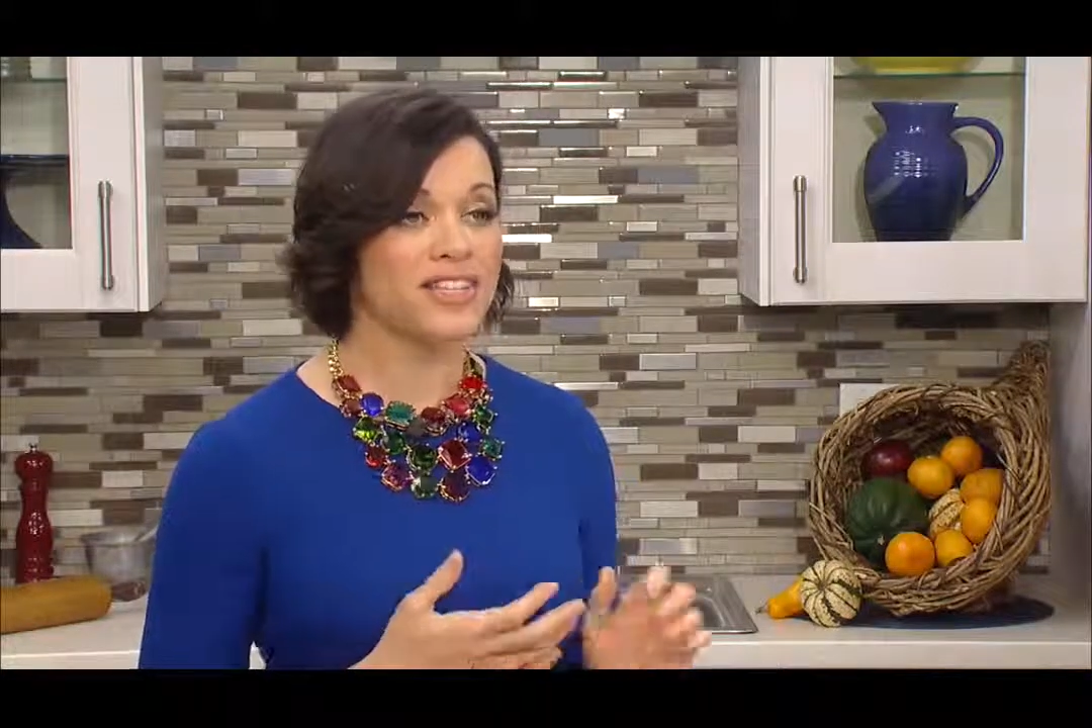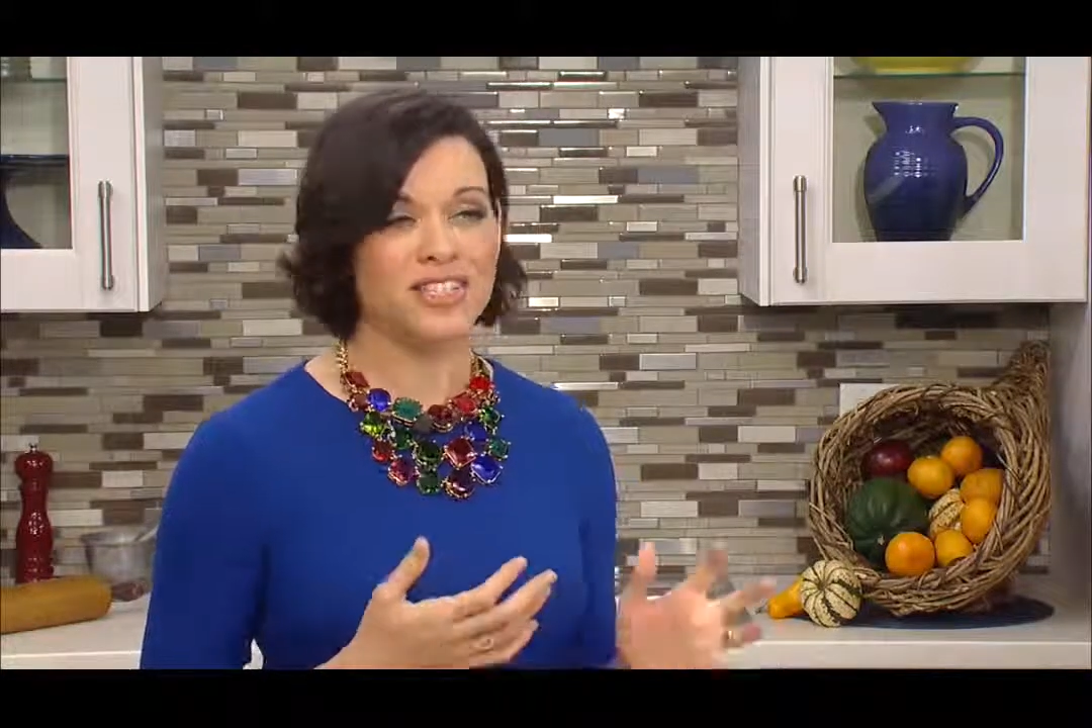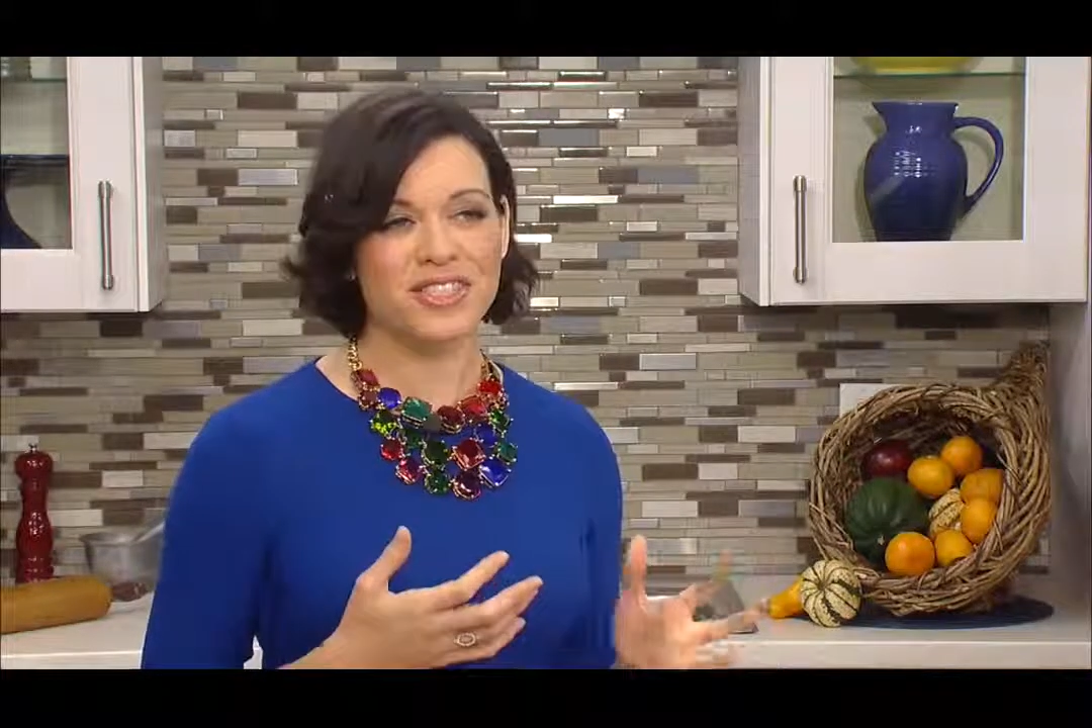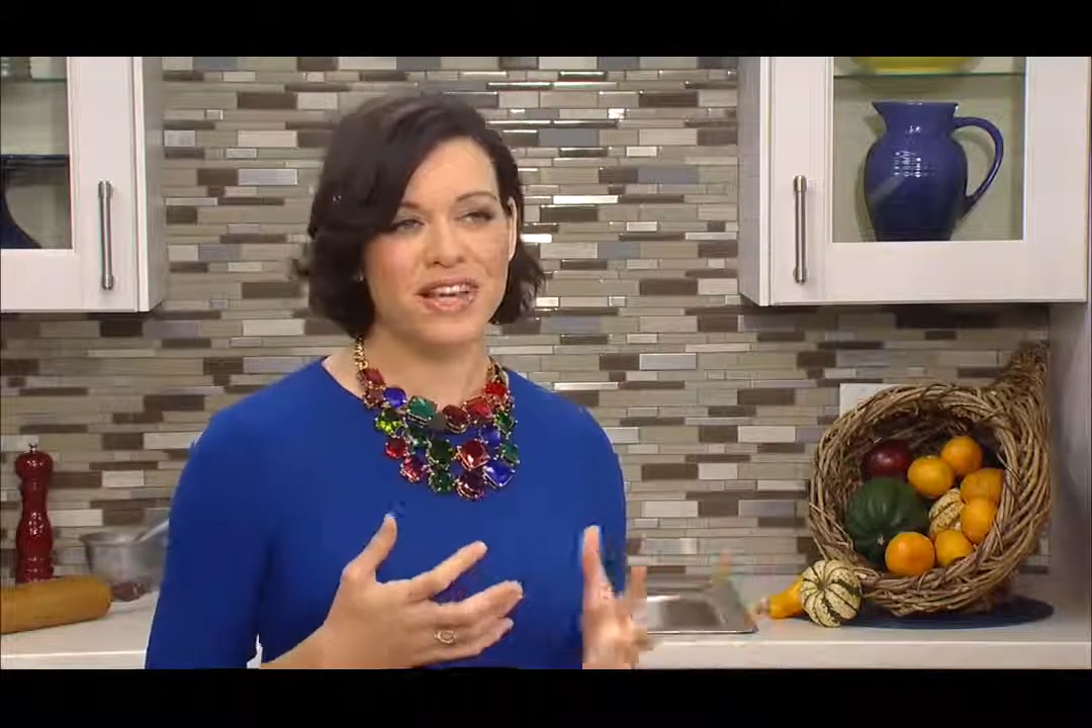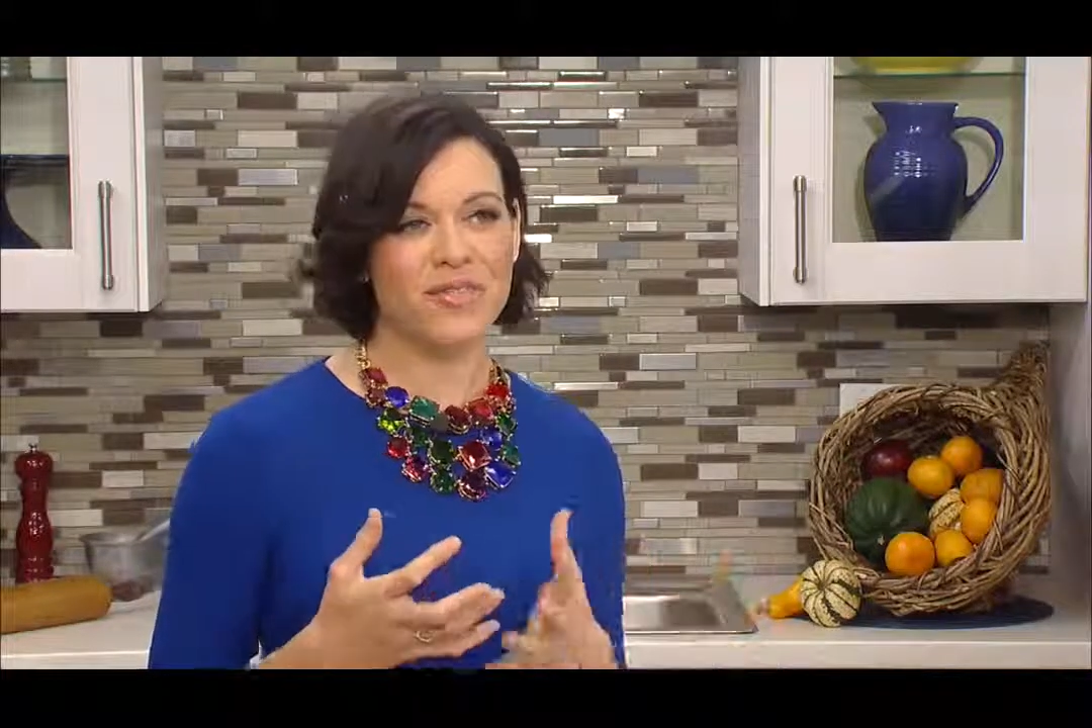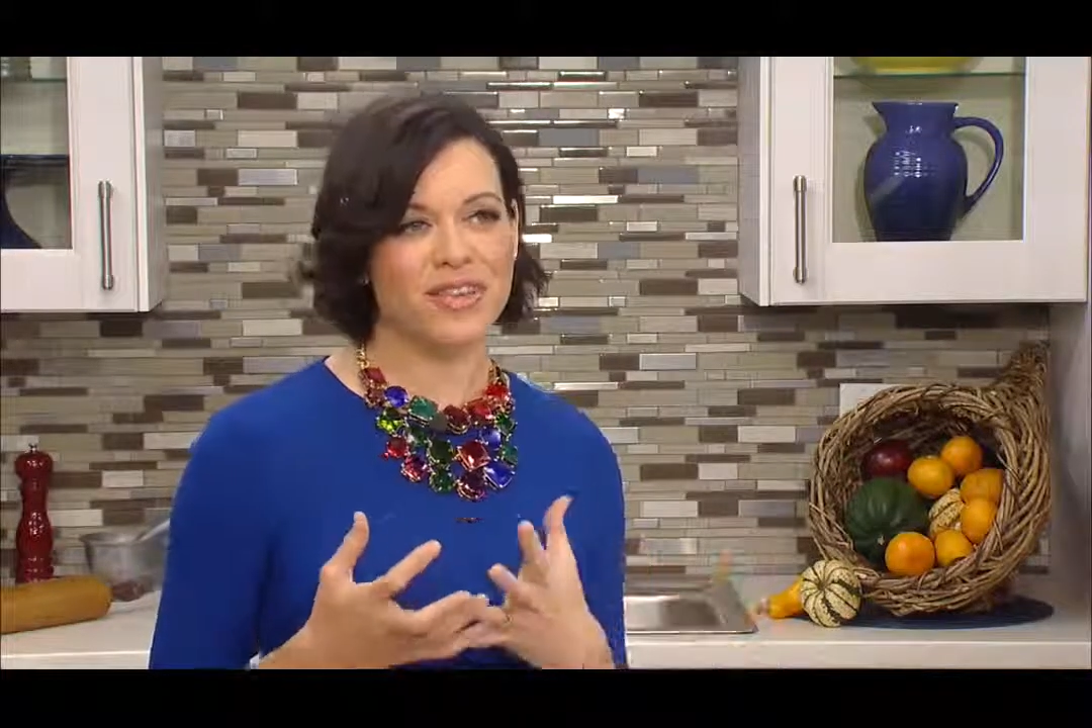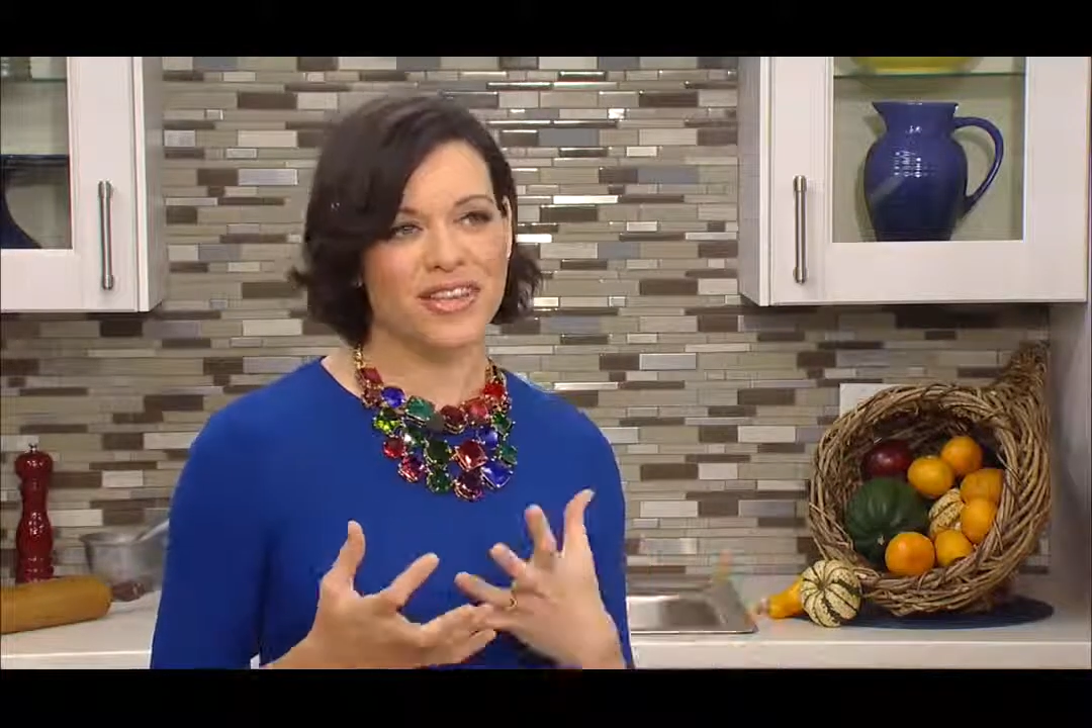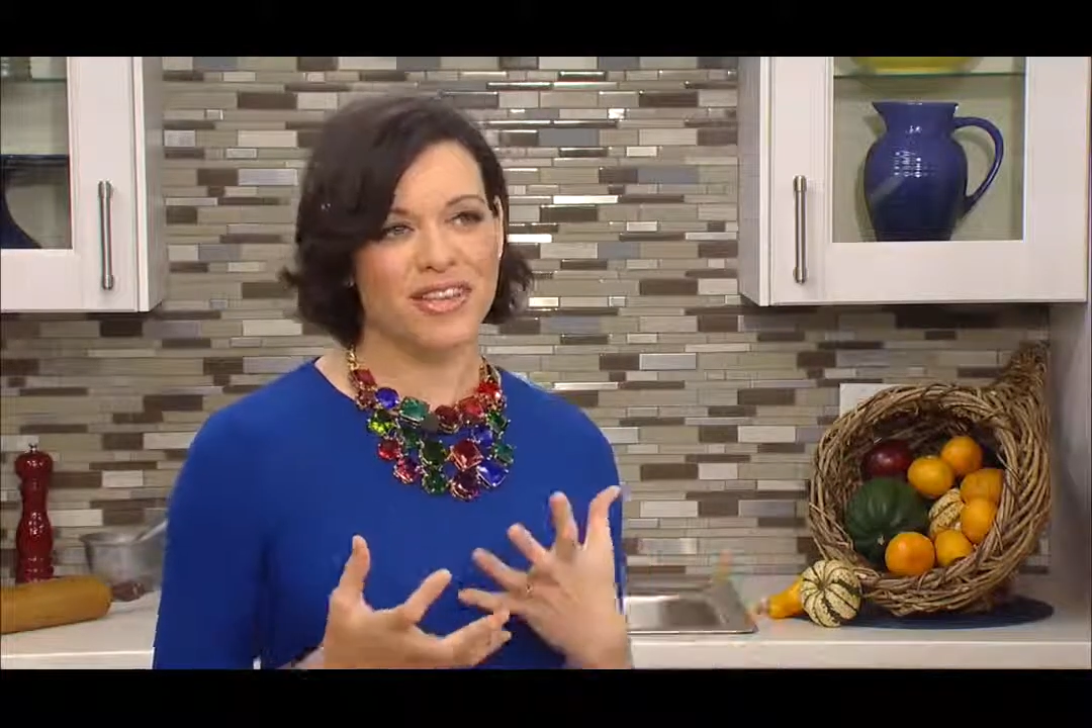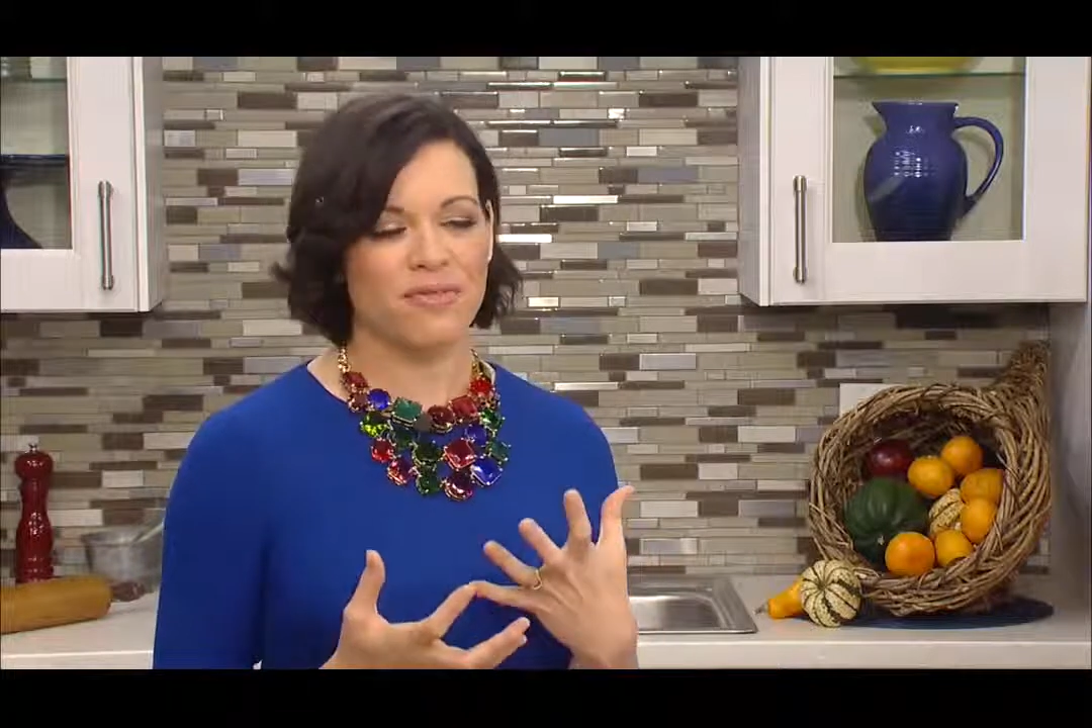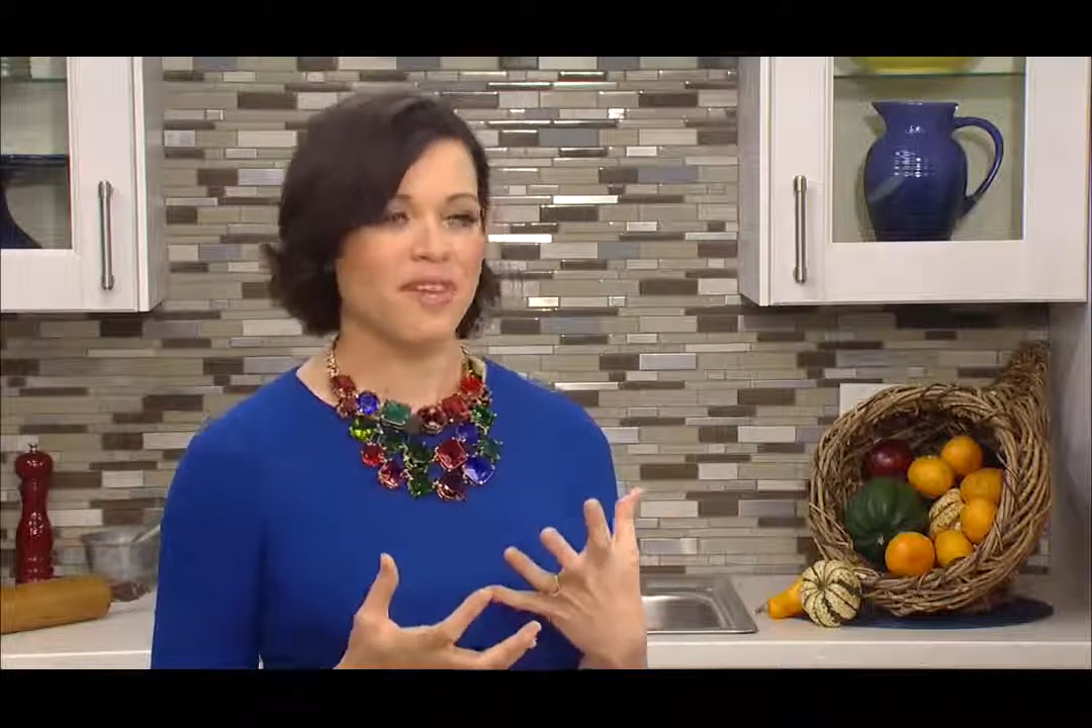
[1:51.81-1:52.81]
just
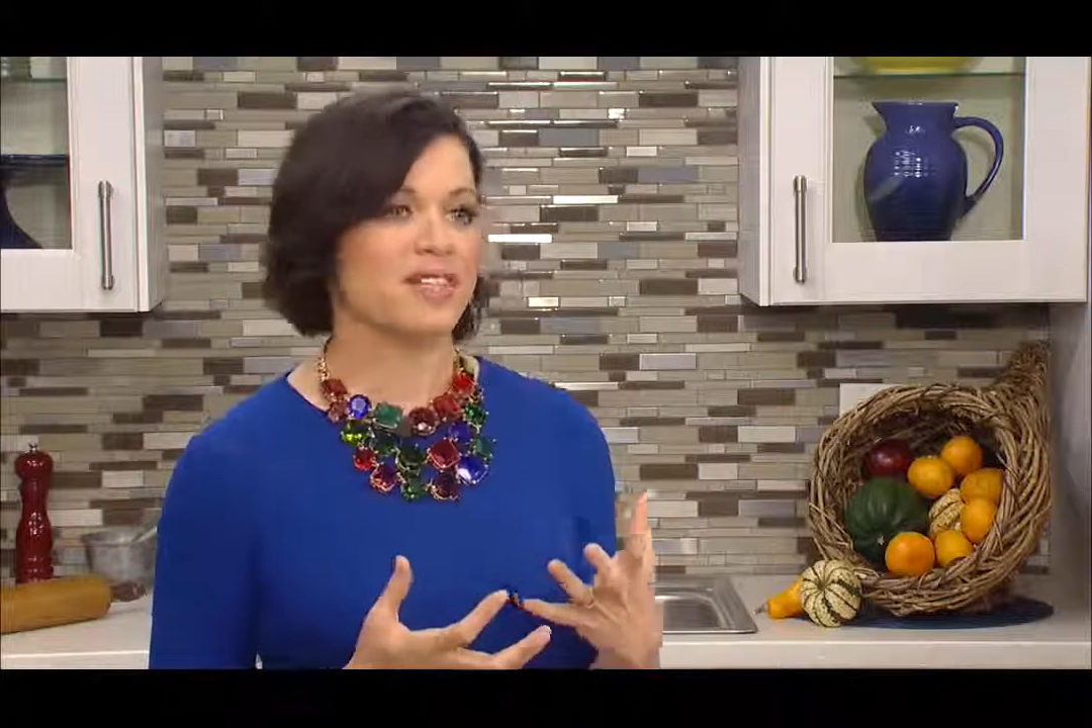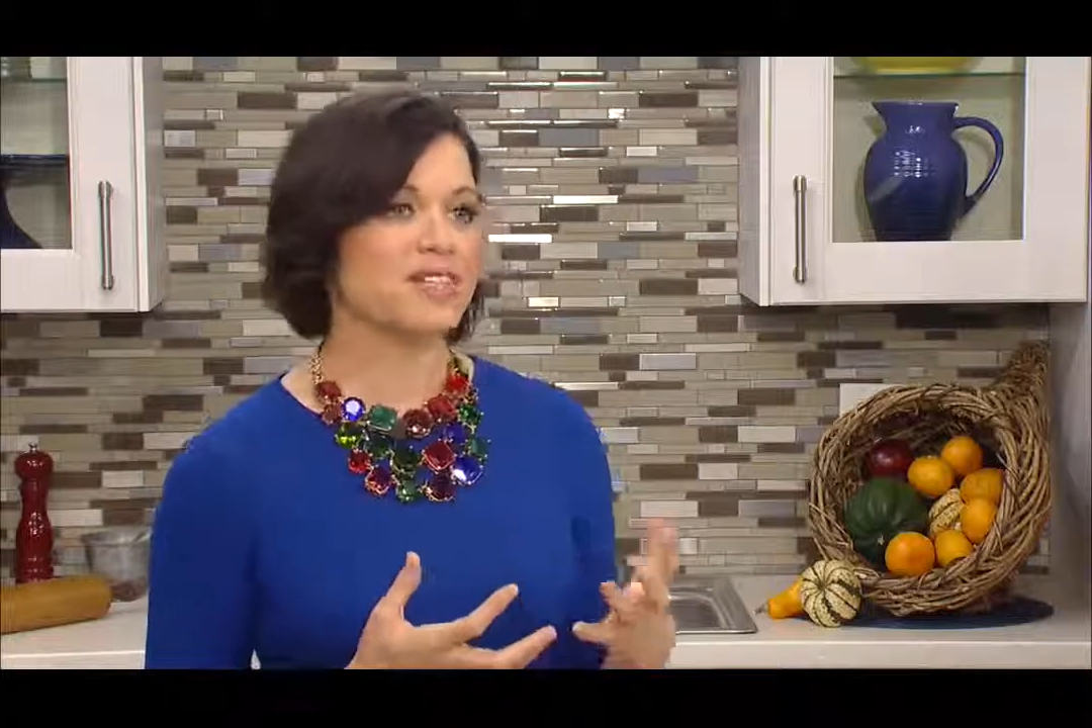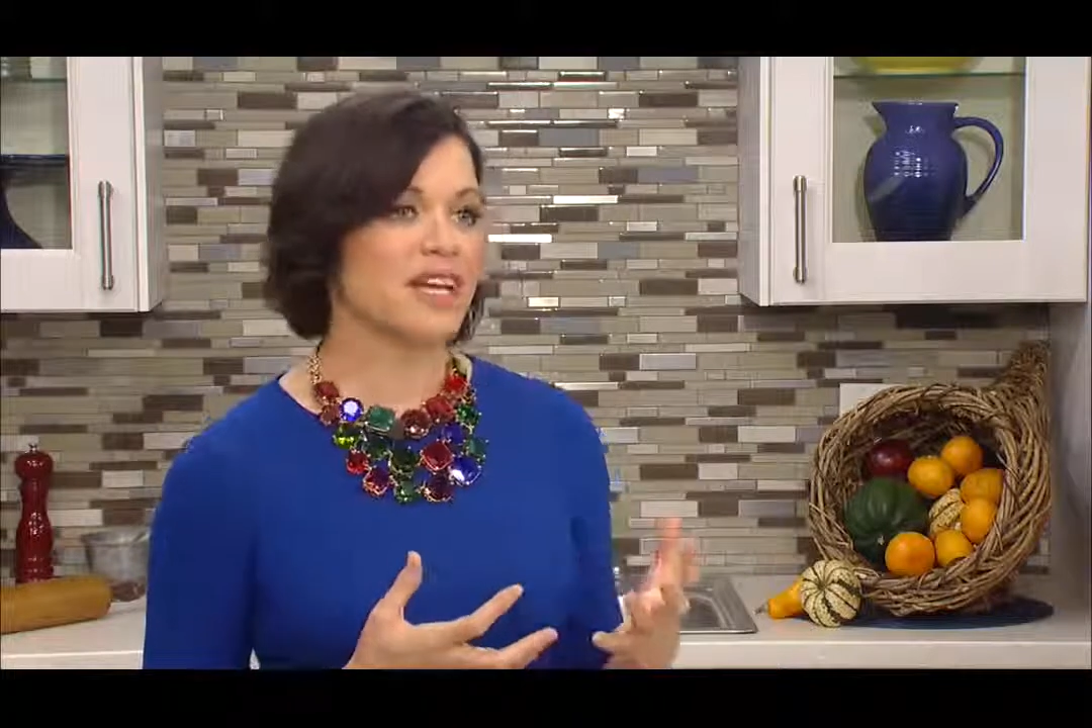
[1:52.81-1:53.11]
everything that feels